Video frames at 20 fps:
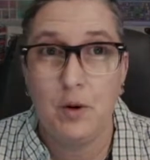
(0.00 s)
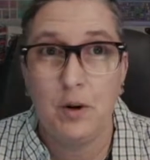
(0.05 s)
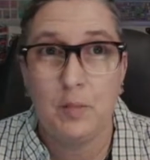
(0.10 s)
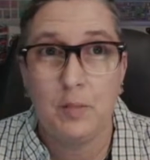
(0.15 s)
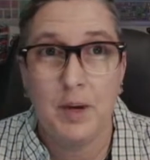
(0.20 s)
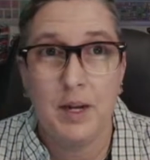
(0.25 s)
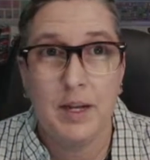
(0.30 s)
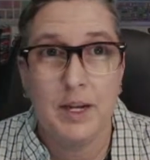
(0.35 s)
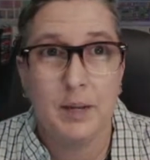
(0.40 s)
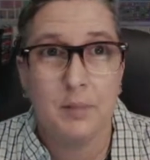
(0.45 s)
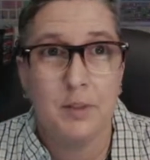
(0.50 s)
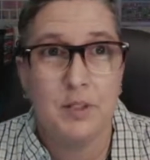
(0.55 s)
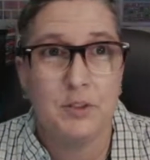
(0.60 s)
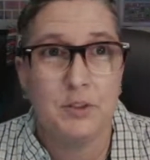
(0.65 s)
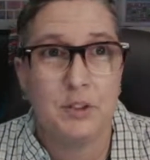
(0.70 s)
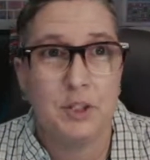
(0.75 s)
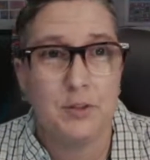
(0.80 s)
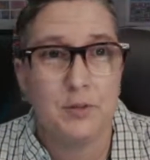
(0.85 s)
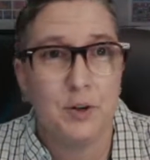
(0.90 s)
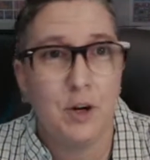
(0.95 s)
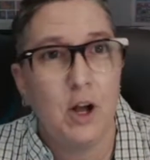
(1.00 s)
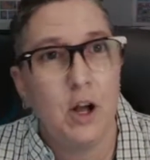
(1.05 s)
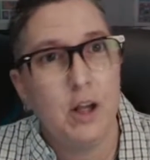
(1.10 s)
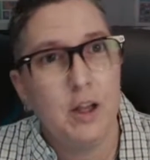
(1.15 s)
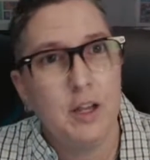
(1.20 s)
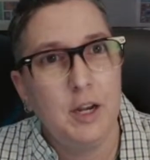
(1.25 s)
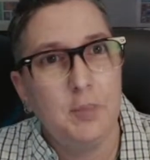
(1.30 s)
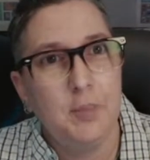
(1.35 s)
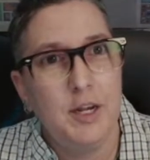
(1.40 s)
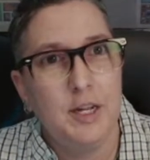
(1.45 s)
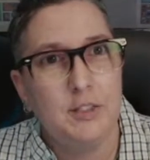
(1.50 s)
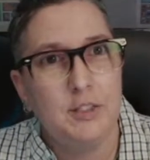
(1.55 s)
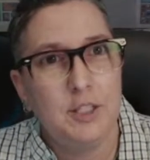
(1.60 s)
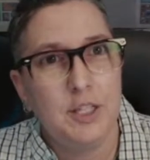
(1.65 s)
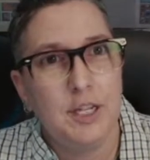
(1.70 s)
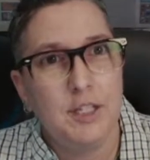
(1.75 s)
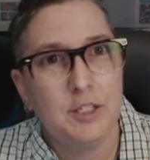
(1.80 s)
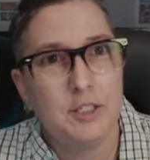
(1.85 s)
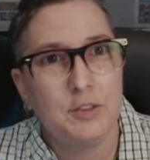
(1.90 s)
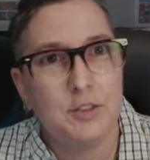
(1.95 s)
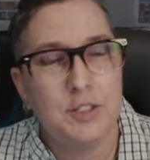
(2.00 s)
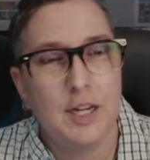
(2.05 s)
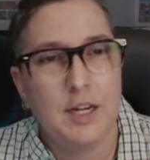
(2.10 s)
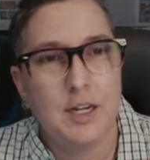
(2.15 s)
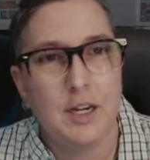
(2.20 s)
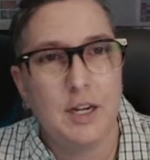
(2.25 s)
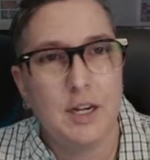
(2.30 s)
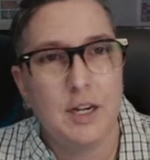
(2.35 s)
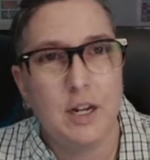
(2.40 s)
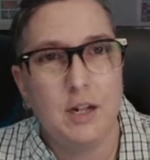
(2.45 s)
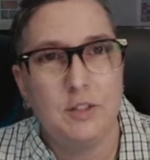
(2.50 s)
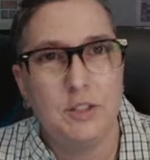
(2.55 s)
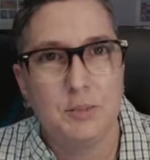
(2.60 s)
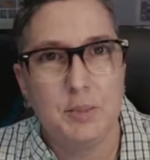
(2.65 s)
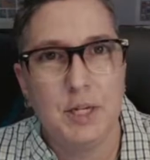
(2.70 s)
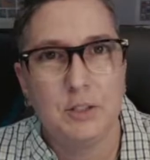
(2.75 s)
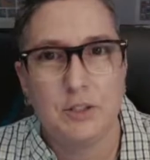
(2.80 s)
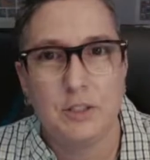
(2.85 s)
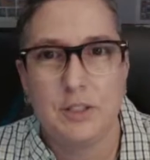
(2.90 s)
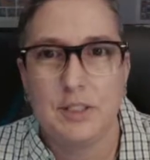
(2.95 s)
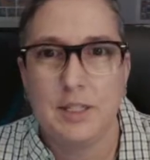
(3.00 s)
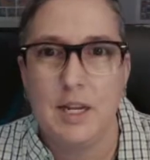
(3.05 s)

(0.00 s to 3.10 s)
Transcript: my name is Jennifer Hall, and I'm an educational technology specialist